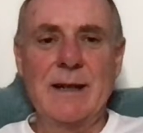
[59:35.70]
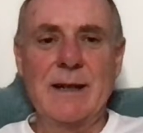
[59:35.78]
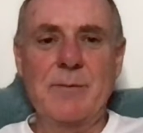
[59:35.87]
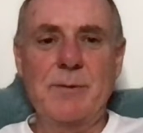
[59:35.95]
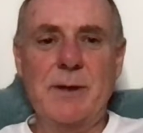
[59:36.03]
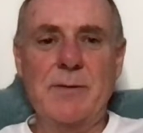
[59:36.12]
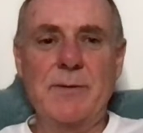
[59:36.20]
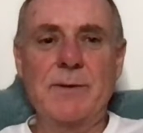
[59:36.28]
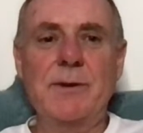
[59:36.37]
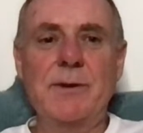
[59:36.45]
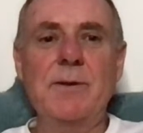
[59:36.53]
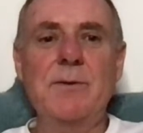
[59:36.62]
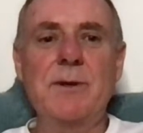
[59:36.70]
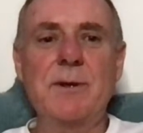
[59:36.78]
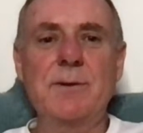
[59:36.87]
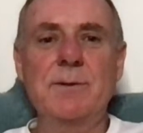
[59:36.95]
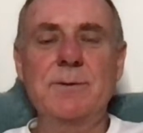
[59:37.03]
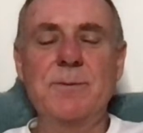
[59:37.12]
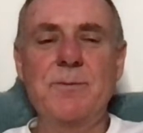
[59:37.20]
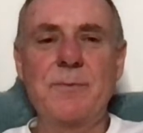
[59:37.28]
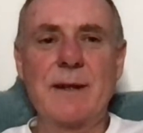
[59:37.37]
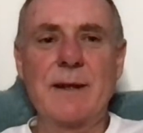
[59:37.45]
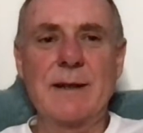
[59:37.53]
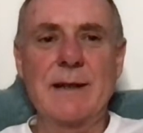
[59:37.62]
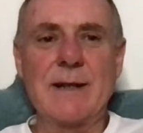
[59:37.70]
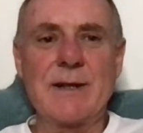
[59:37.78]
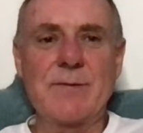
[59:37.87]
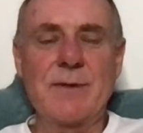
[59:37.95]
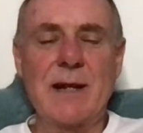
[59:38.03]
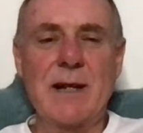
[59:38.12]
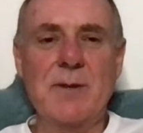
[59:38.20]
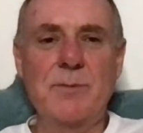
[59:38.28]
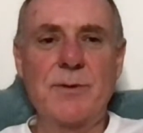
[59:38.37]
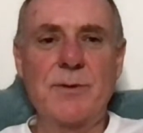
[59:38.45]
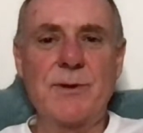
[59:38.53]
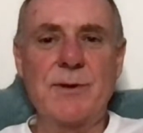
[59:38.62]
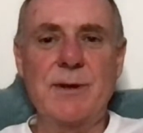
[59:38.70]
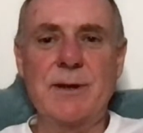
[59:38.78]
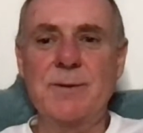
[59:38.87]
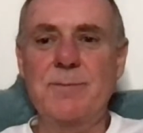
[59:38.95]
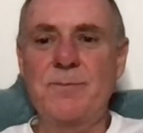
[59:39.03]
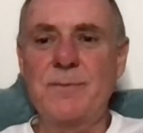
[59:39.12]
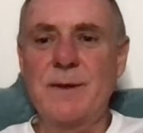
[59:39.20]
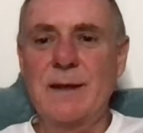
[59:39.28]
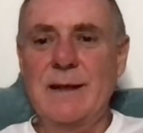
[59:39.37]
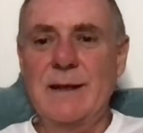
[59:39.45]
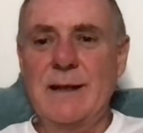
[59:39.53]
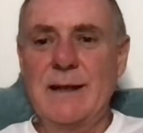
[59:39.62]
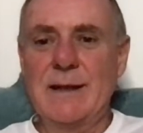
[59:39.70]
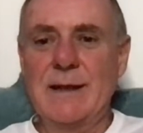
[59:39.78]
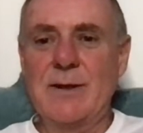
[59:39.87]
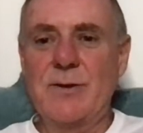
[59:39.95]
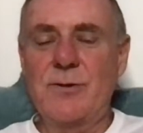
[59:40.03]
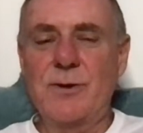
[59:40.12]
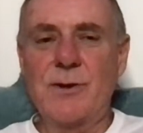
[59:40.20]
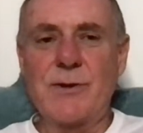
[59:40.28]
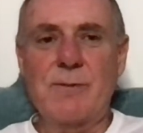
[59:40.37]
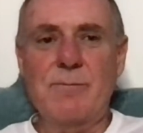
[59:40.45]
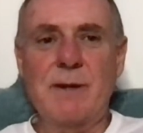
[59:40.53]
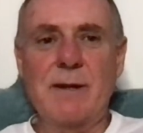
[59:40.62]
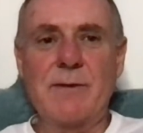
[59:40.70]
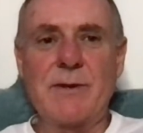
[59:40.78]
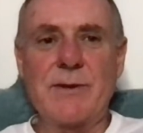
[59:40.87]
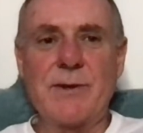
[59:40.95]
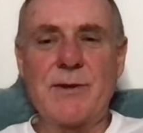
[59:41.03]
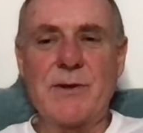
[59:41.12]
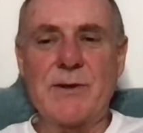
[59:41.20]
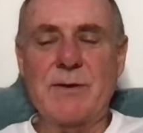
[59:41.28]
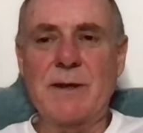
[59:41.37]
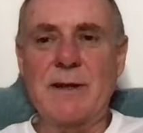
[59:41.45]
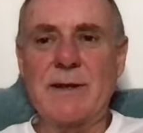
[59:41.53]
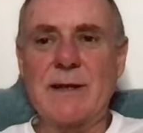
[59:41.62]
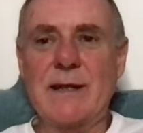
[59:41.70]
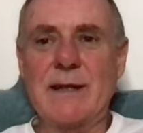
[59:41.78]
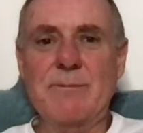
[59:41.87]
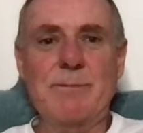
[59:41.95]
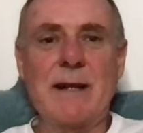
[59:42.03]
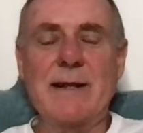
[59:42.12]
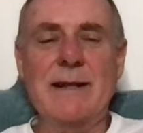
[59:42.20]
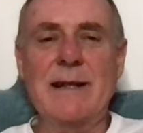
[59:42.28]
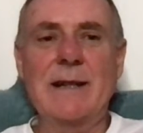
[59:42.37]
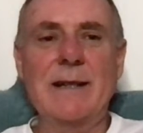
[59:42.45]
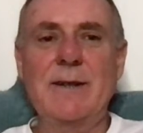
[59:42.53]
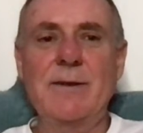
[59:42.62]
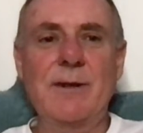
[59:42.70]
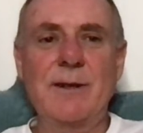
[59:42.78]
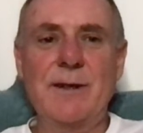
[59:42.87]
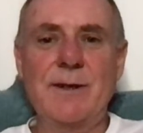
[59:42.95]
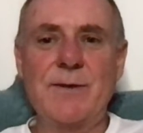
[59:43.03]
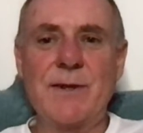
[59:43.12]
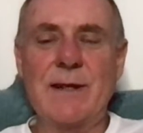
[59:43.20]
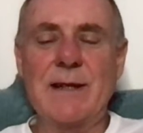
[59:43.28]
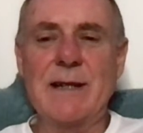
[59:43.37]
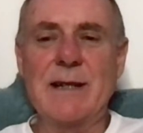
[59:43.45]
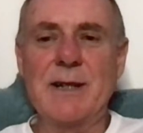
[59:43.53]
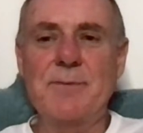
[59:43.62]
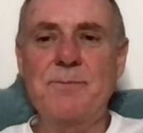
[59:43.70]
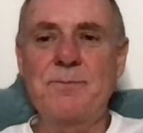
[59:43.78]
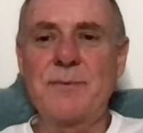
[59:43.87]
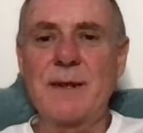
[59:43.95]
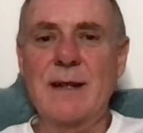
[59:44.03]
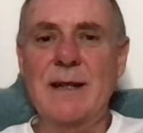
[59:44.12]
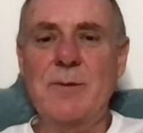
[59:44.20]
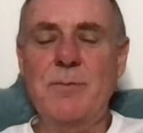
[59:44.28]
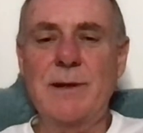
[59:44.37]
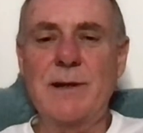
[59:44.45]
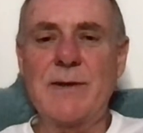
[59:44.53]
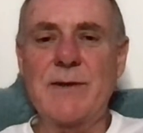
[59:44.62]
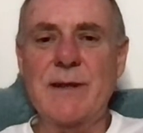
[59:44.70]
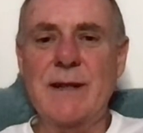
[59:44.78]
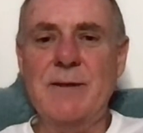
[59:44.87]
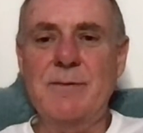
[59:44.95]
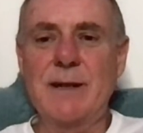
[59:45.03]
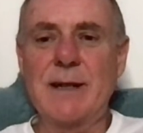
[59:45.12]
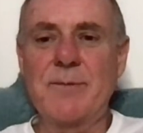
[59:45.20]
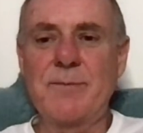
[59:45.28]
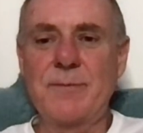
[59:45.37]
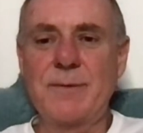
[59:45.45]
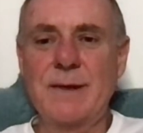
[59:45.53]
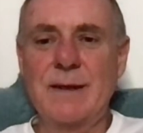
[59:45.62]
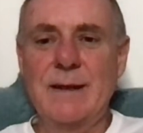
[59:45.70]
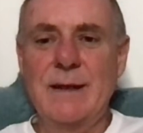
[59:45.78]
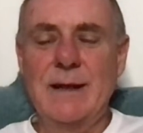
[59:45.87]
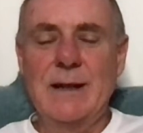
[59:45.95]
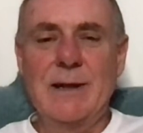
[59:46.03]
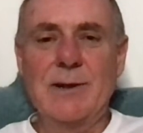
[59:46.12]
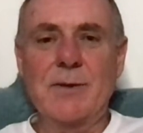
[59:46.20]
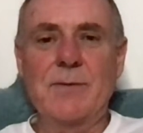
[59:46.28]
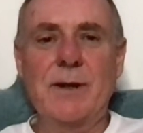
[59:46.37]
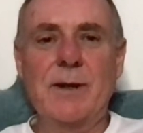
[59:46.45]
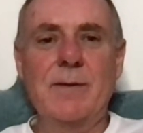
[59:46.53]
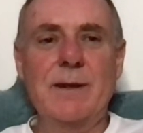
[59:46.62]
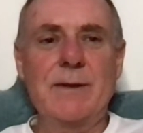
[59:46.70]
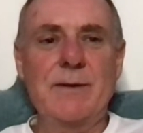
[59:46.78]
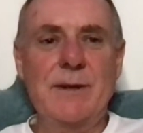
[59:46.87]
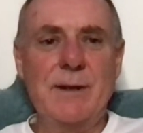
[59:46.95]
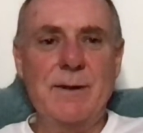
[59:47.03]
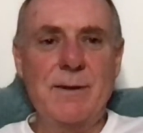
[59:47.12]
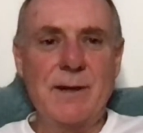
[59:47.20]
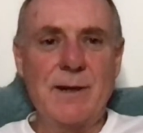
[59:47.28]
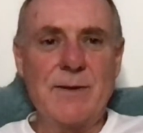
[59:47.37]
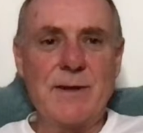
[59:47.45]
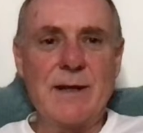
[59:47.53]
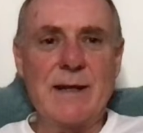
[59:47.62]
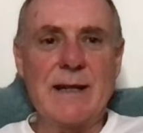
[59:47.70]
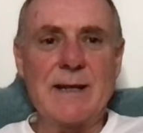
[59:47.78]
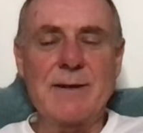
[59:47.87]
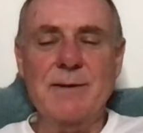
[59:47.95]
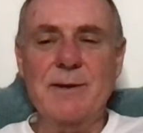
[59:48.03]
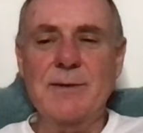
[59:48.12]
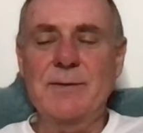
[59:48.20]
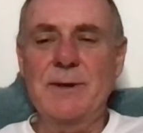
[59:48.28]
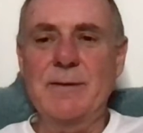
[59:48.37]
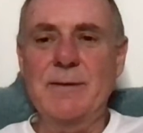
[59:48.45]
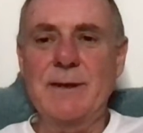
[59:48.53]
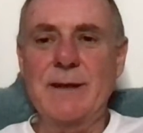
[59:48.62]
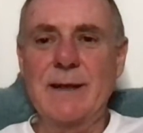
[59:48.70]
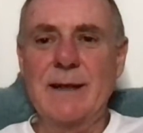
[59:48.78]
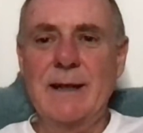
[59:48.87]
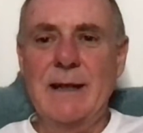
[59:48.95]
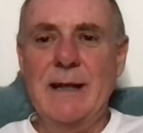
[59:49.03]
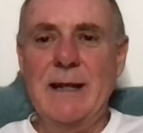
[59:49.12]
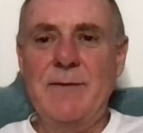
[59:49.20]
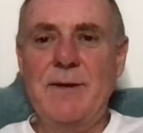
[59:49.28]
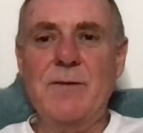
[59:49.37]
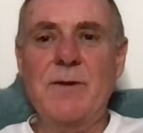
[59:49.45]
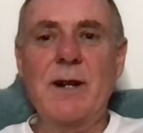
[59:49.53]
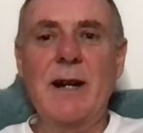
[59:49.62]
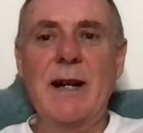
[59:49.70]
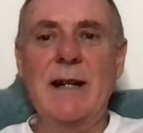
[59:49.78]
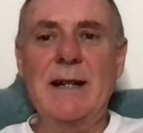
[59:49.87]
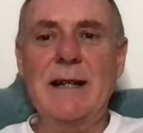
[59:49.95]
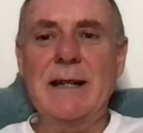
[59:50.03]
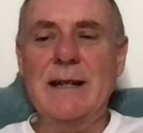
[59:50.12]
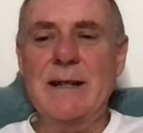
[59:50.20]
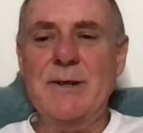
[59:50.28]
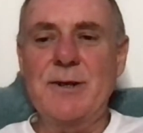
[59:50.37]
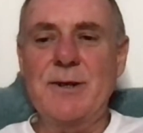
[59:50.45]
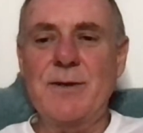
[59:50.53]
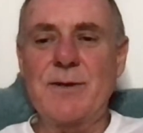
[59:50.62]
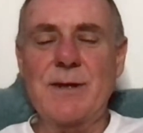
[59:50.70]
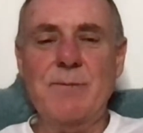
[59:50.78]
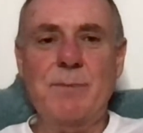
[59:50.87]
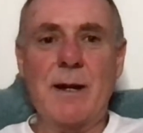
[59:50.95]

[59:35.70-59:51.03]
beautiful new tool that's available to you, that draws on my resources and is basically you can use anytime, any place, anywhere. Look forward to you using it. Look forward, if you've got any issues that